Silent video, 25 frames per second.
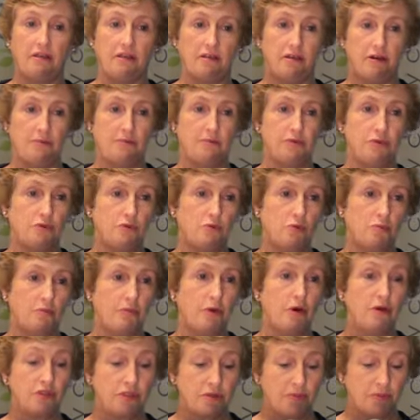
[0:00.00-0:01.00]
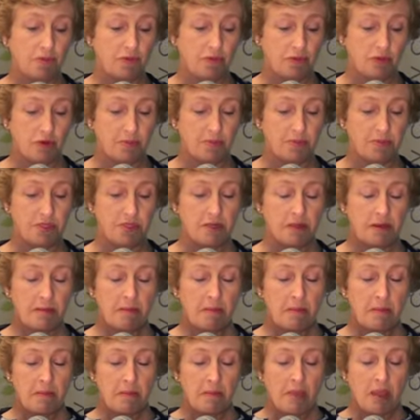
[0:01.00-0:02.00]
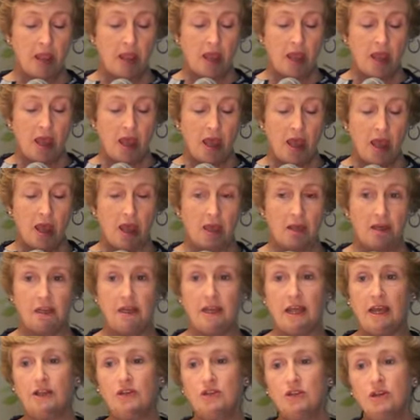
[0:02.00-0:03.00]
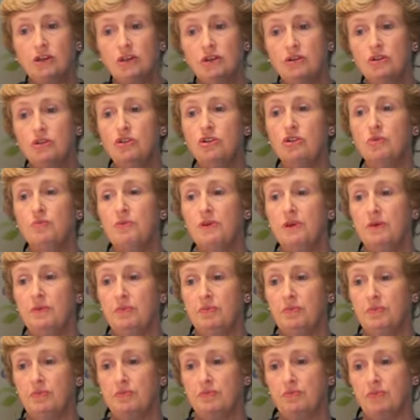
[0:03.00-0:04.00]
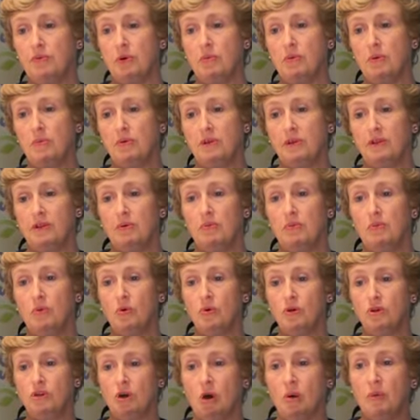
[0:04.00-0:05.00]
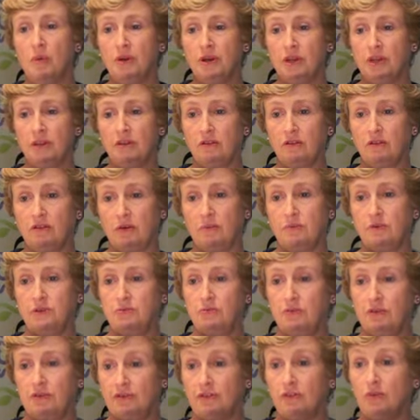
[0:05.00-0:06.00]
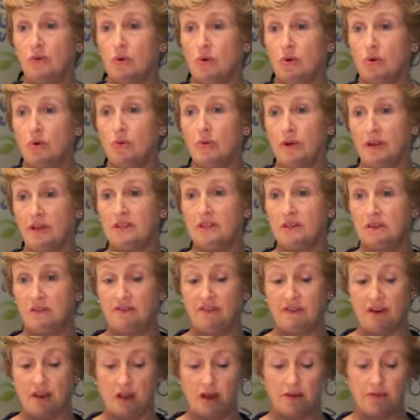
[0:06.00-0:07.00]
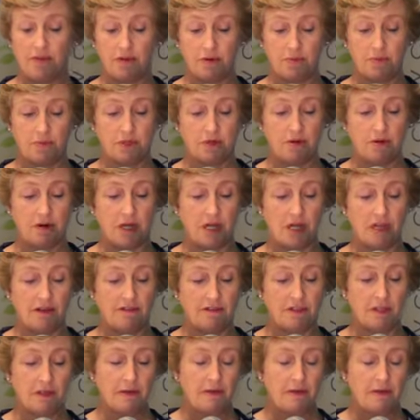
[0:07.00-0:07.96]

thrips or blossom thrips. And it actually used to be probably the more dominant thrips before western flower thrips arrived.